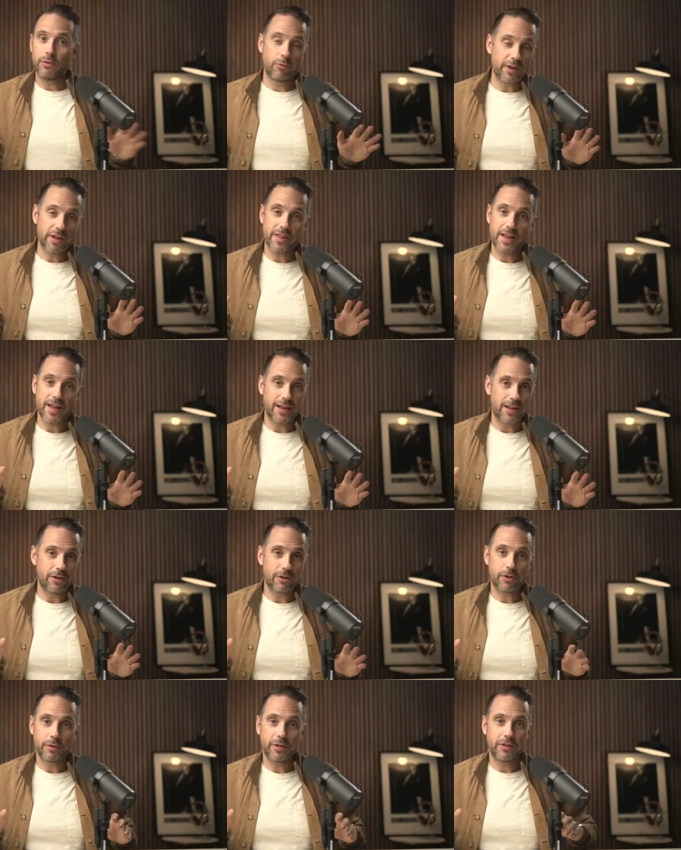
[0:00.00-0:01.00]
rid of that
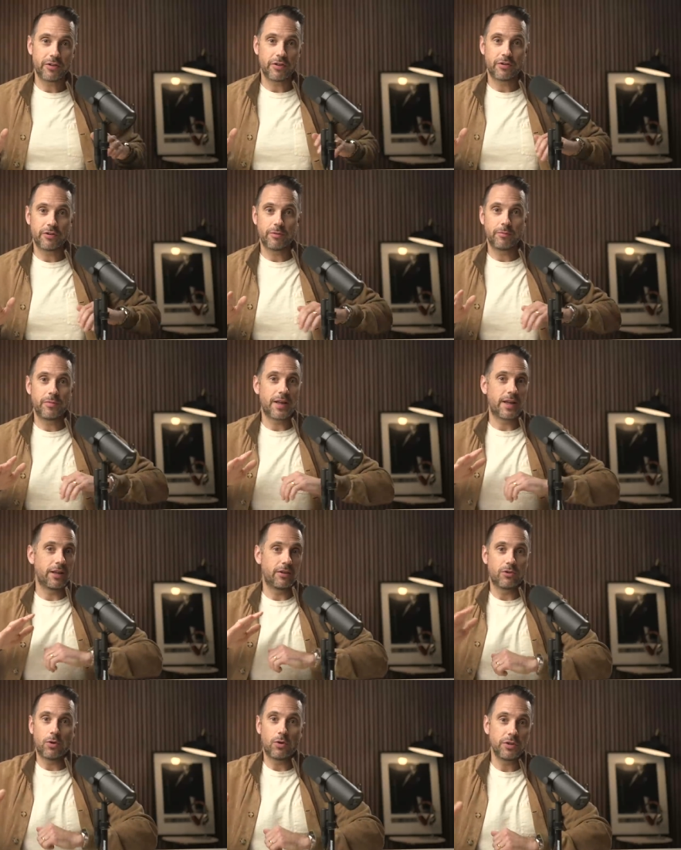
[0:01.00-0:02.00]
inner criticism that
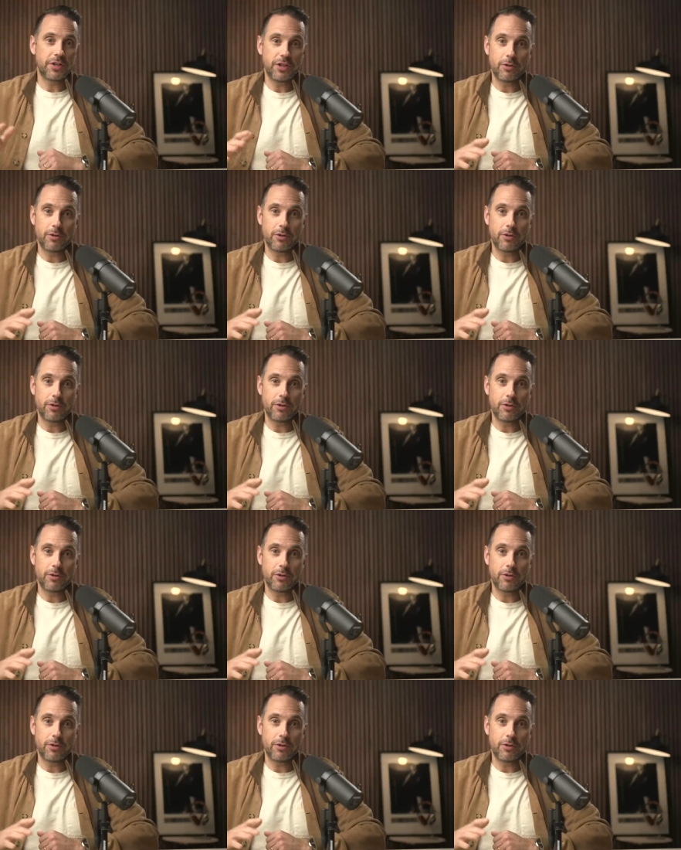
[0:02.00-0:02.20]
is holding